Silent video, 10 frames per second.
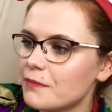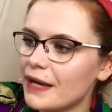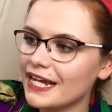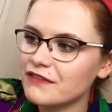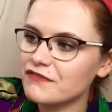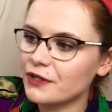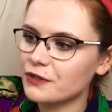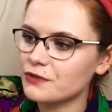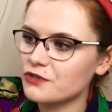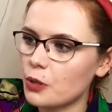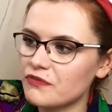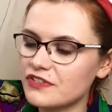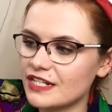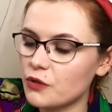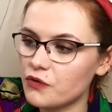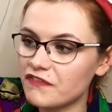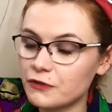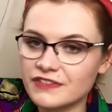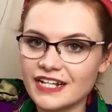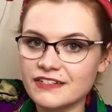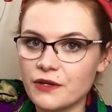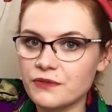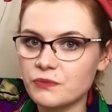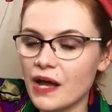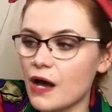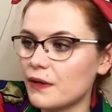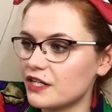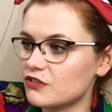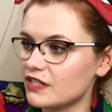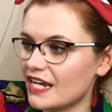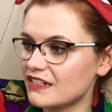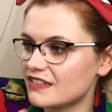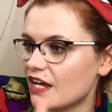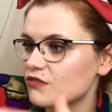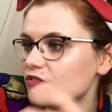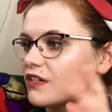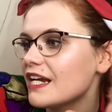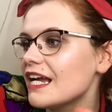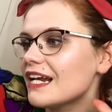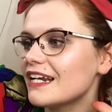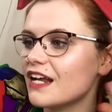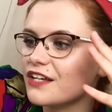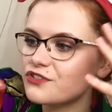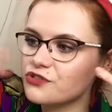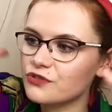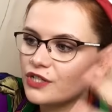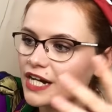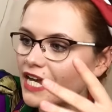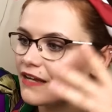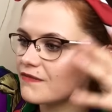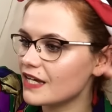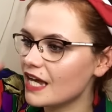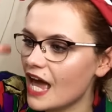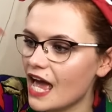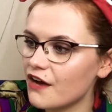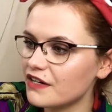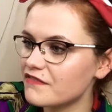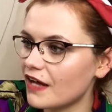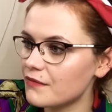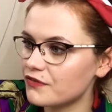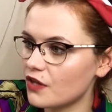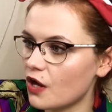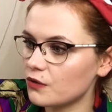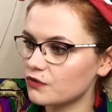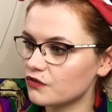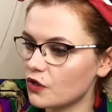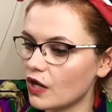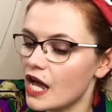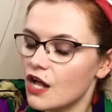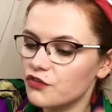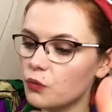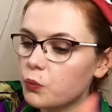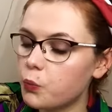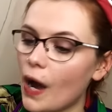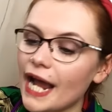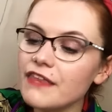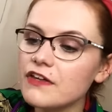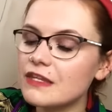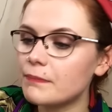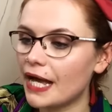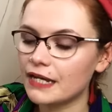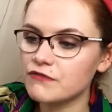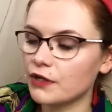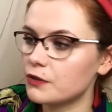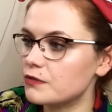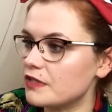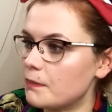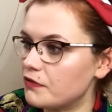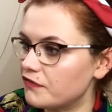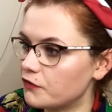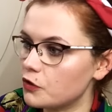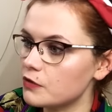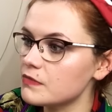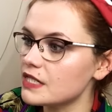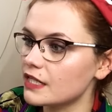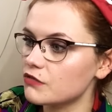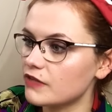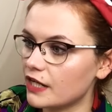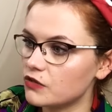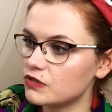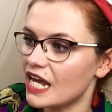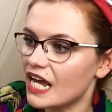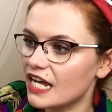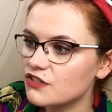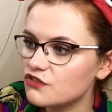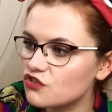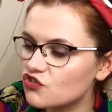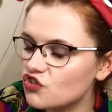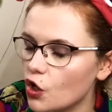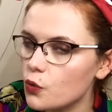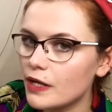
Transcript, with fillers: backing vocals are obviously all falsetto as well, and it creates that really nice, dreamy, airy vibe for the whole song. The way that the backing vocals are performed in a record is so